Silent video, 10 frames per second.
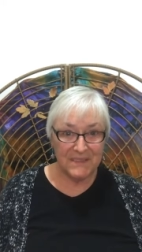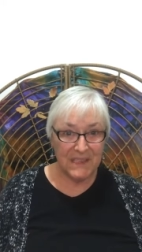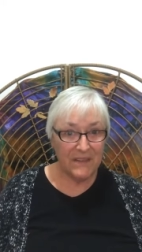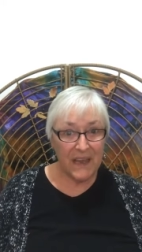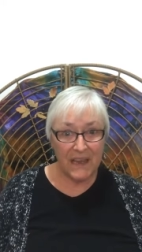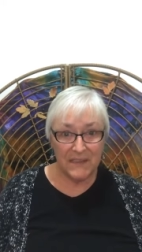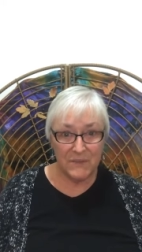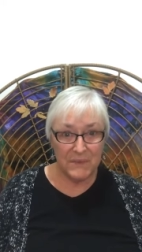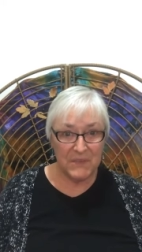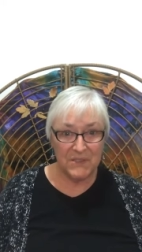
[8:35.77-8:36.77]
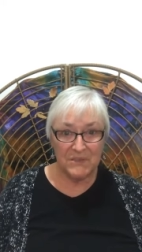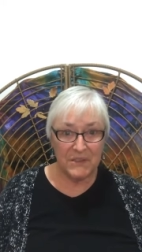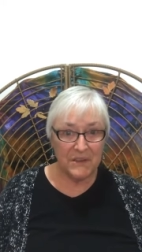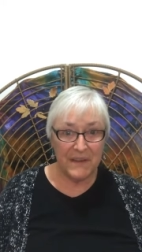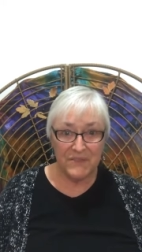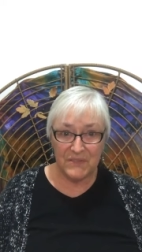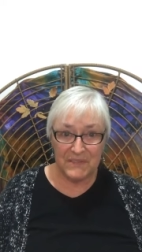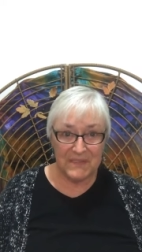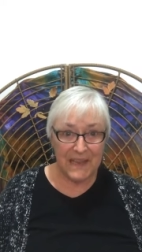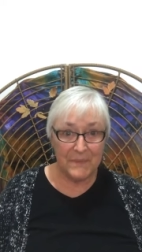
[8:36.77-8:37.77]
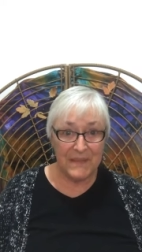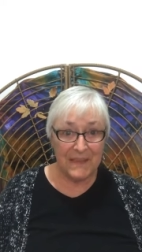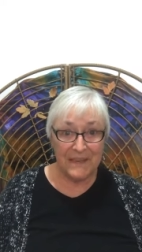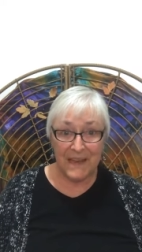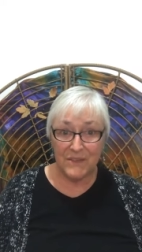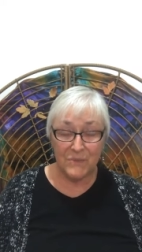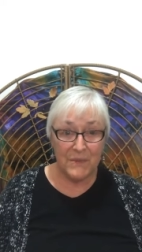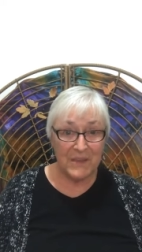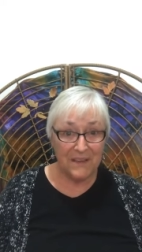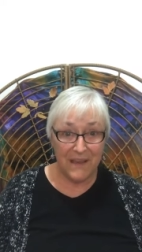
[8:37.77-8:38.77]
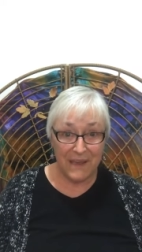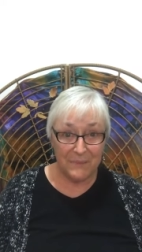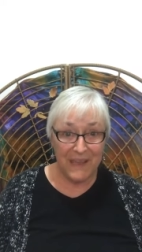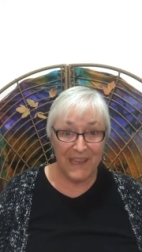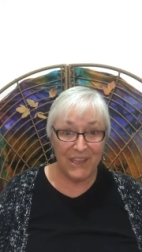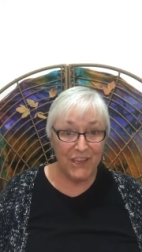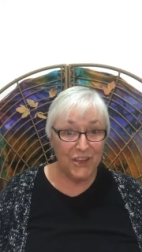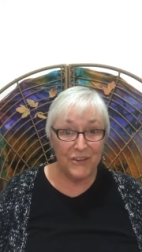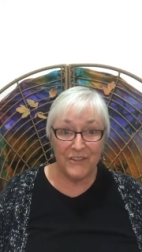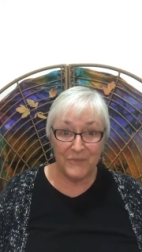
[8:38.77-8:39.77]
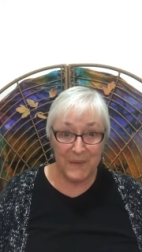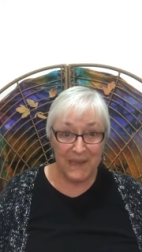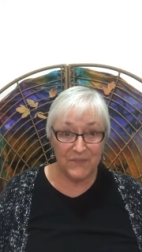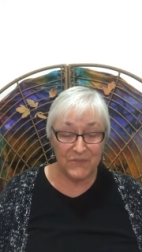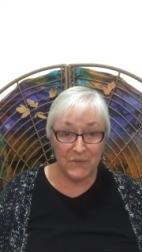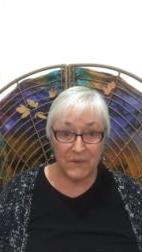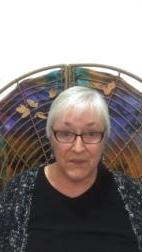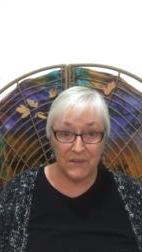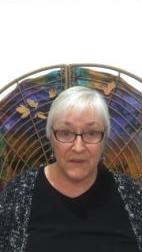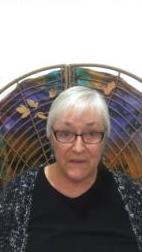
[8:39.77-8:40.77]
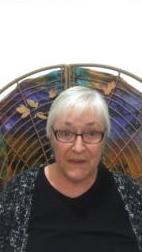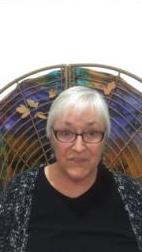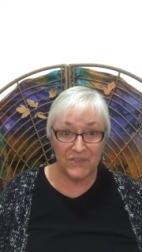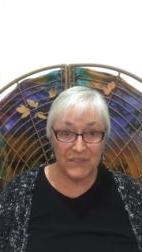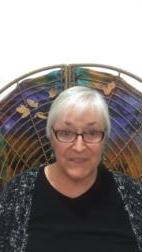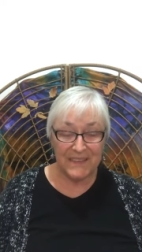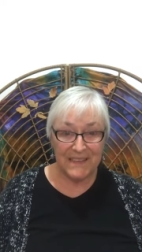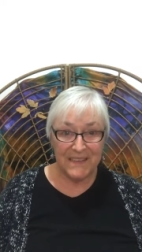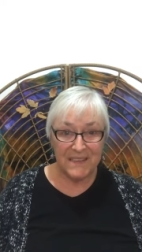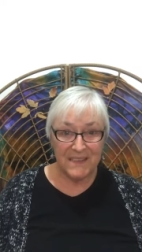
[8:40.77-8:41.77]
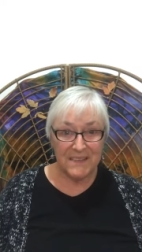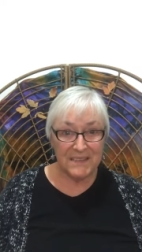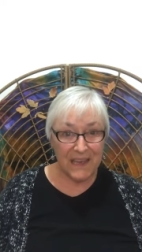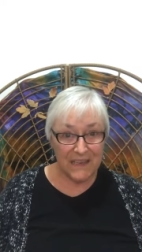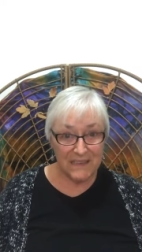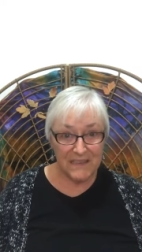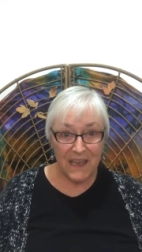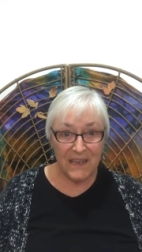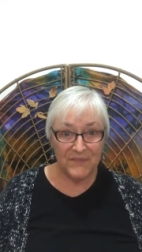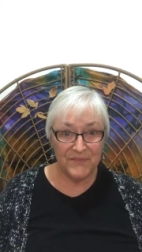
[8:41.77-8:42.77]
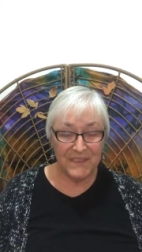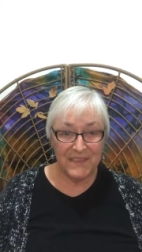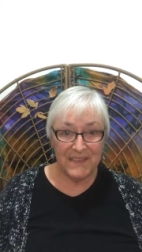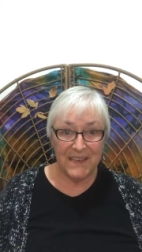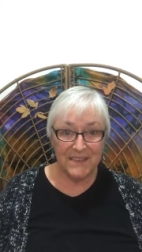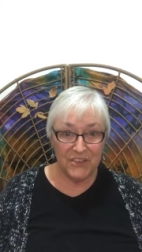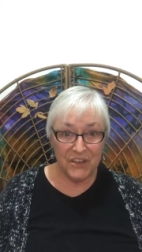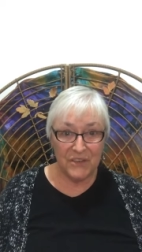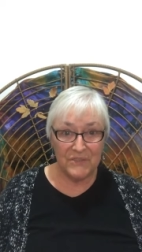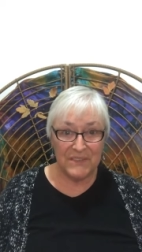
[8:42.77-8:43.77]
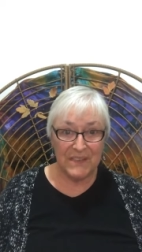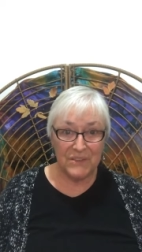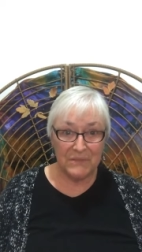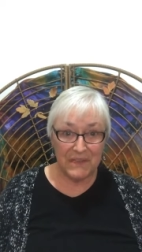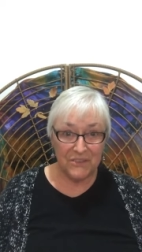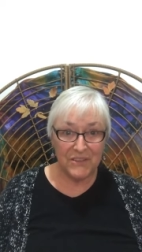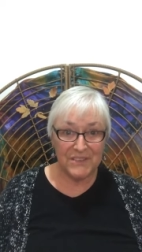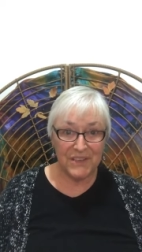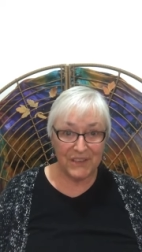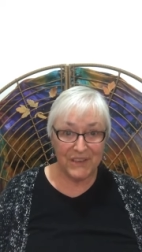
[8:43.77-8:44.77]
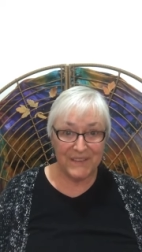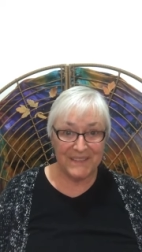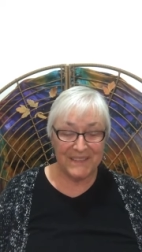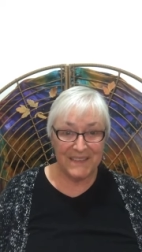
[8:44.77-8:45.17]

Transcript: There are other women who are going through the same thing and other women like me who have been through what you're going through. Stay safe and know that you are not alone.